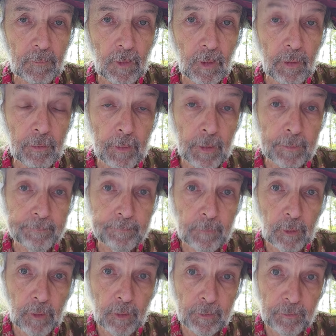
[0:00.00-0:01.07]
All right.
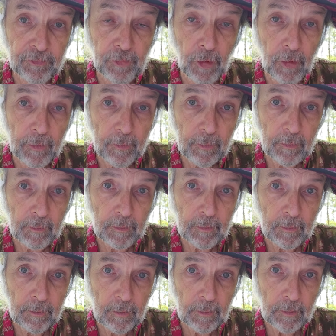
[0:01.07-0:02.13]
Look, son,
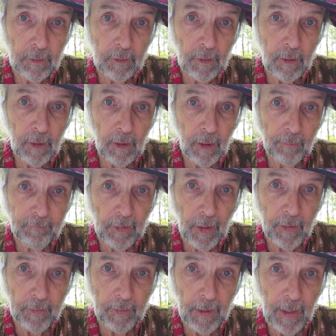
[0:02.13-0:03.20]
I've
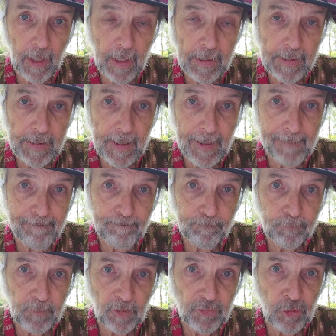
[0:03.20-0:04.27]
got a
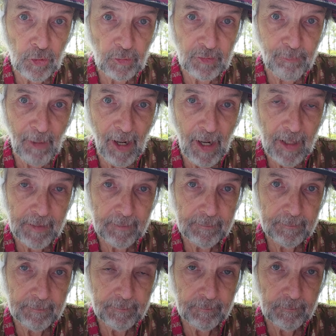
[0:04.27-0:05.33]
Turk spy
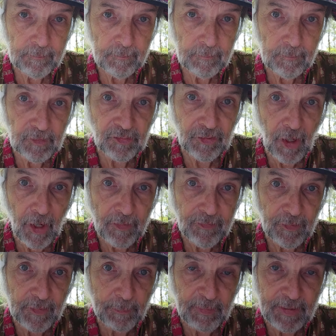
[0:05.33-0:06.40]
disguised
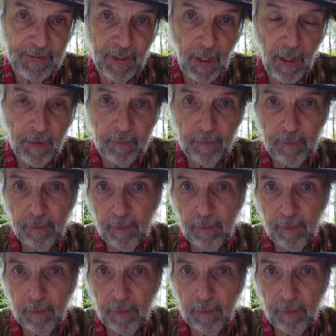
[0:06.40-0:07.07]
at the Pathan.